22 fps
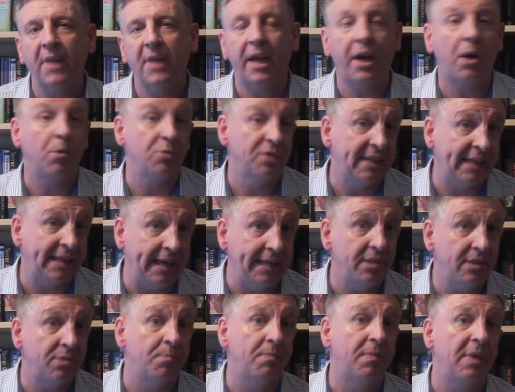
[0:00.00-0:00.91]
that I was
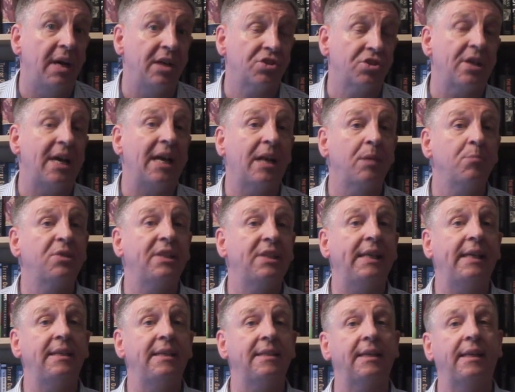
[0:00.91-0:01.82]
against asylum
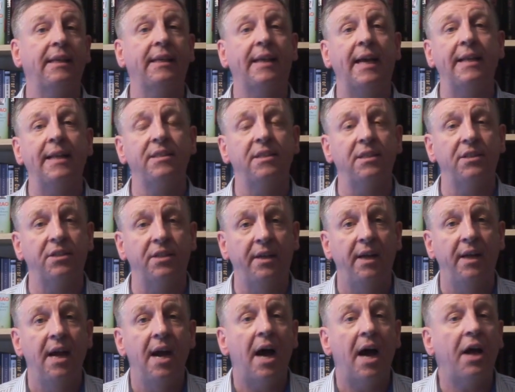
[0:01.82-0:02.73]
seekers in
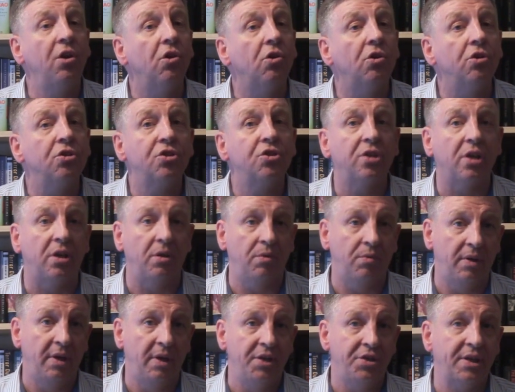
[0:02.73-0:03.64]
Kensington and
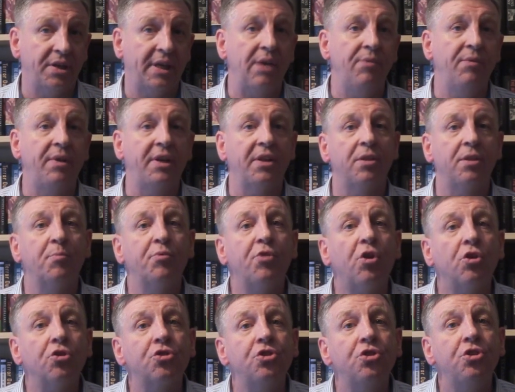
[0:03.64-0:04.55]
also to get rid of the
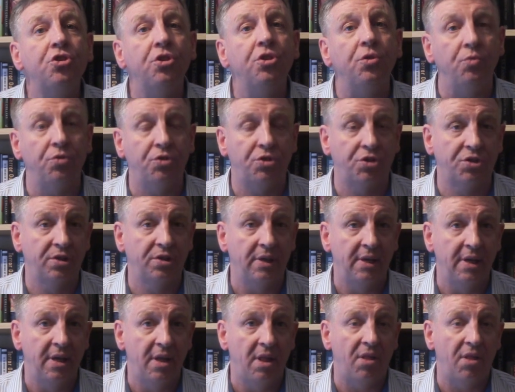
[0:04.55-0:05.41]
prostitutes